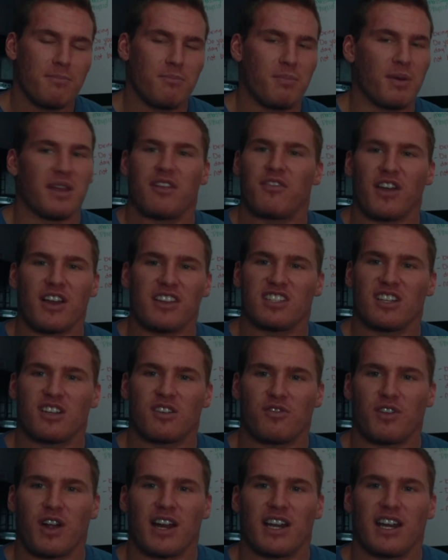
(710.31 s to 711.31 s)
But if I took
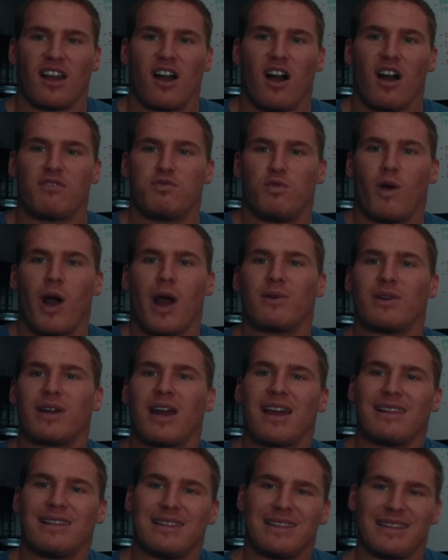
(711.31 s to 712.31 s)
Friday off, why would
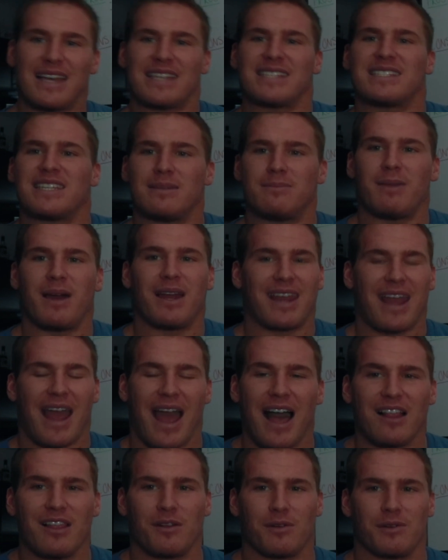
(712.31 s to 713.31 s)
I lessen my
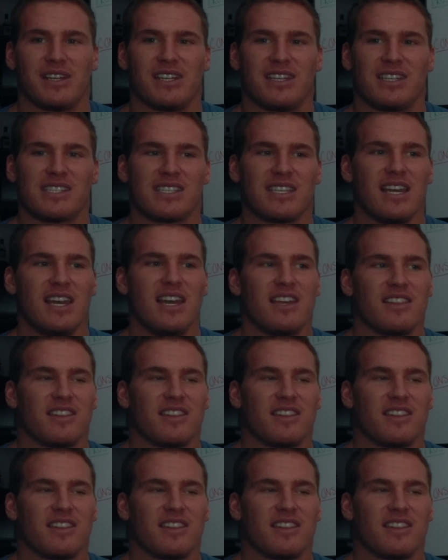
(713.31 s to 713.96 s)
calories?